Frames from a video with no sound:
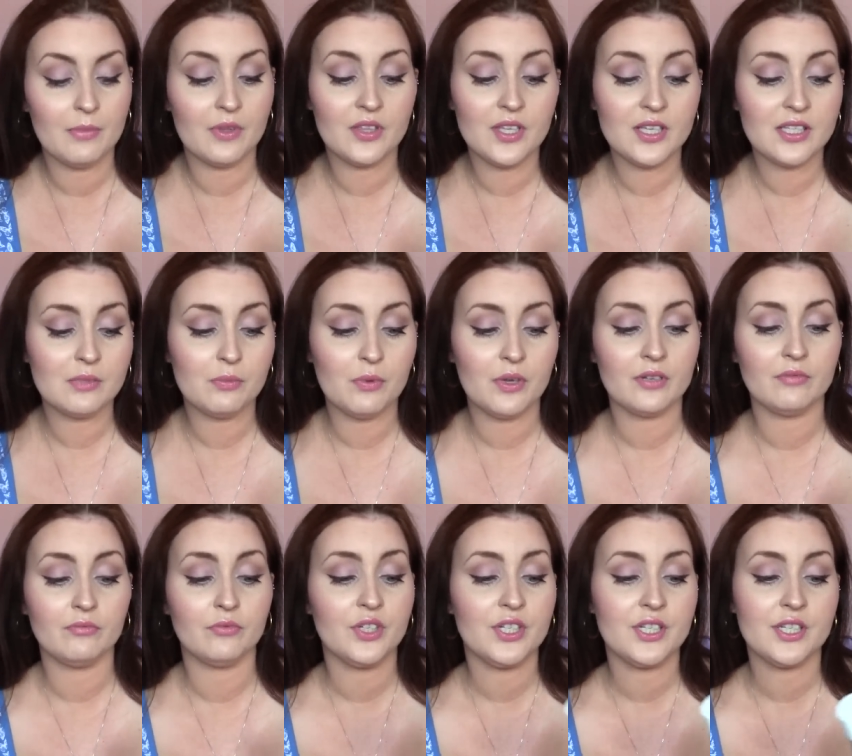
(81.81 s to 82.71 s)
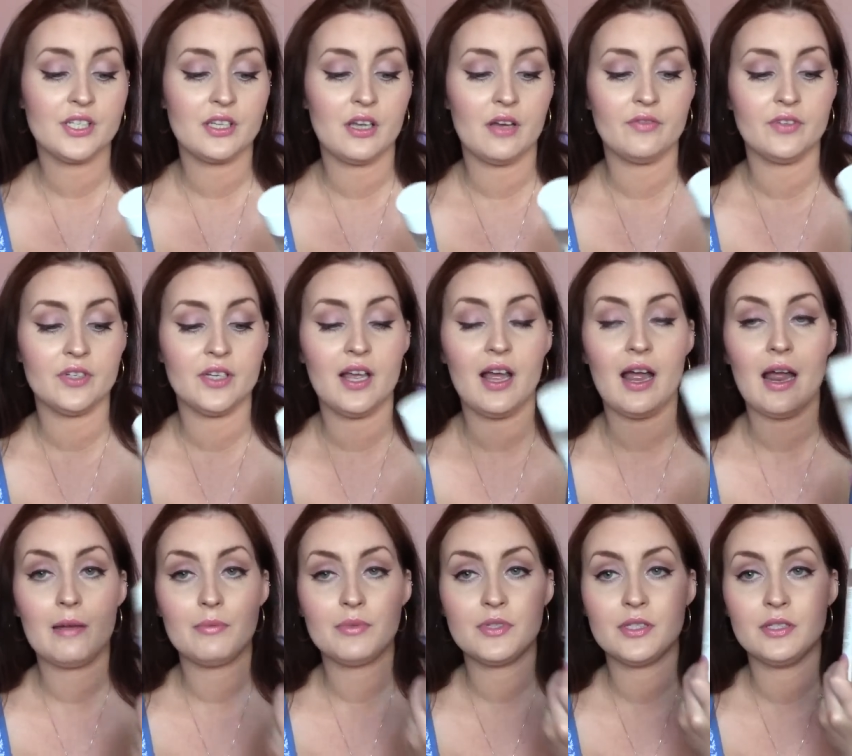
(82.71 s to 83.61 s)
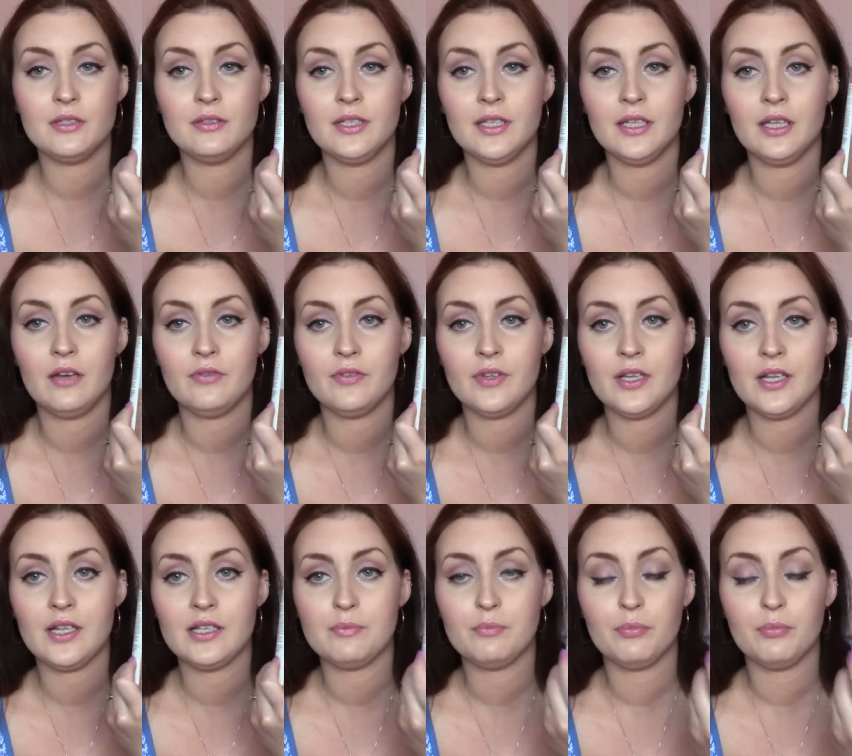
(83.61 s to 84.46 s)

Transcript: But this one, rediscovered it, absolutely love it.